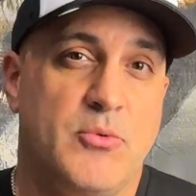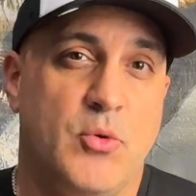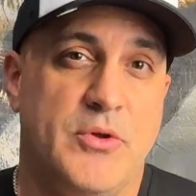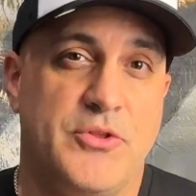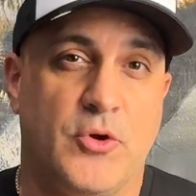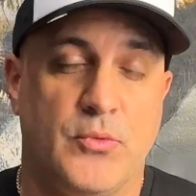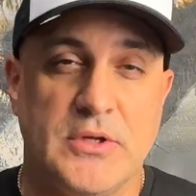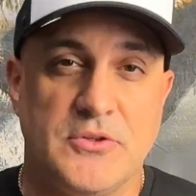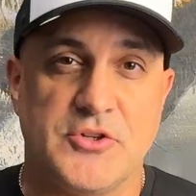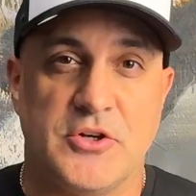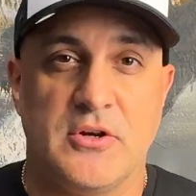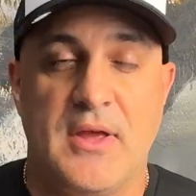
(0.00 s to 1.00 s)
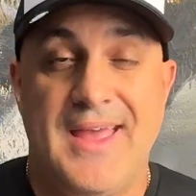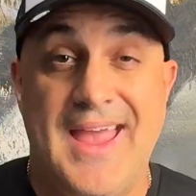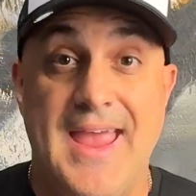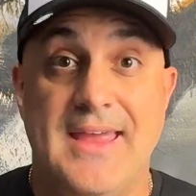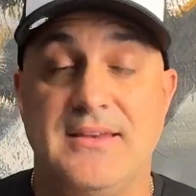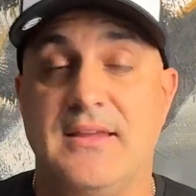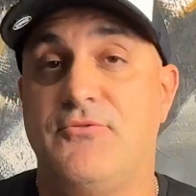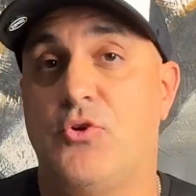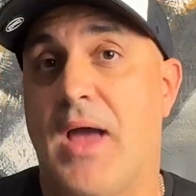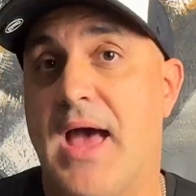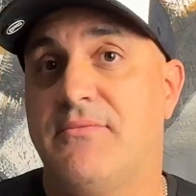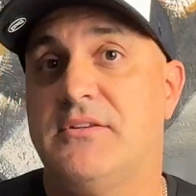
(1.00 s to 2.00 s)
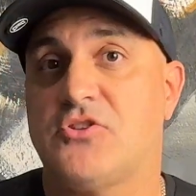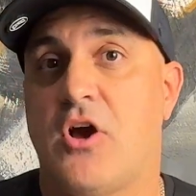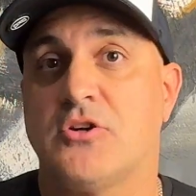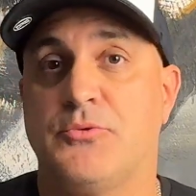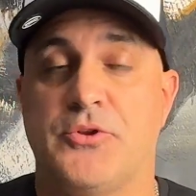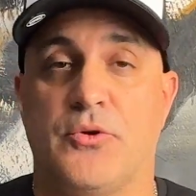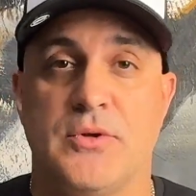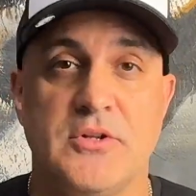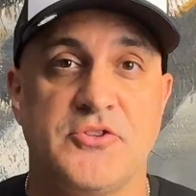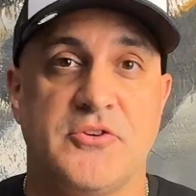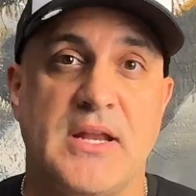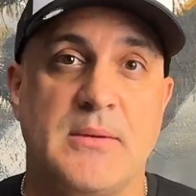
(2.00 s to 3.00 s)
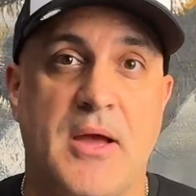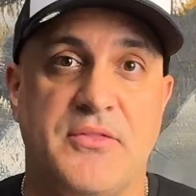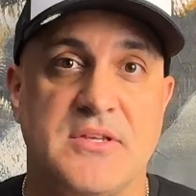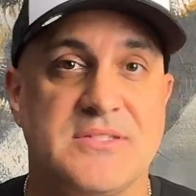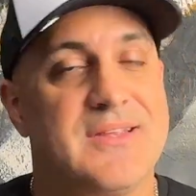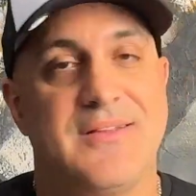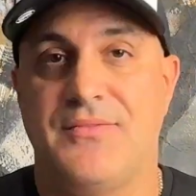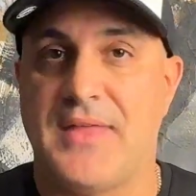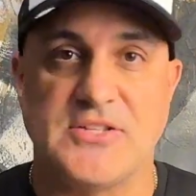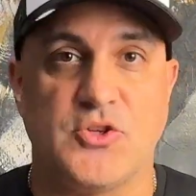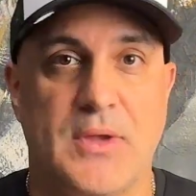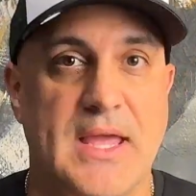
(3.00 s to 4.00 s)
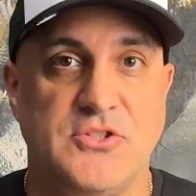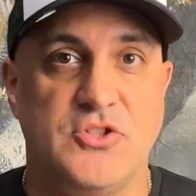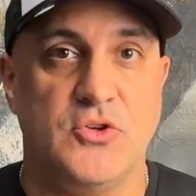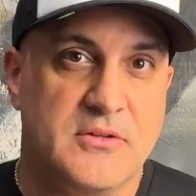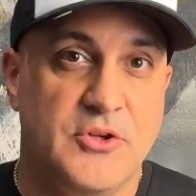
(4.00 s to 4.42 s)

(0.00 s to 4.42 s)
with your realtor. And if you haven't talked with your realtor yet about this, that's okay too.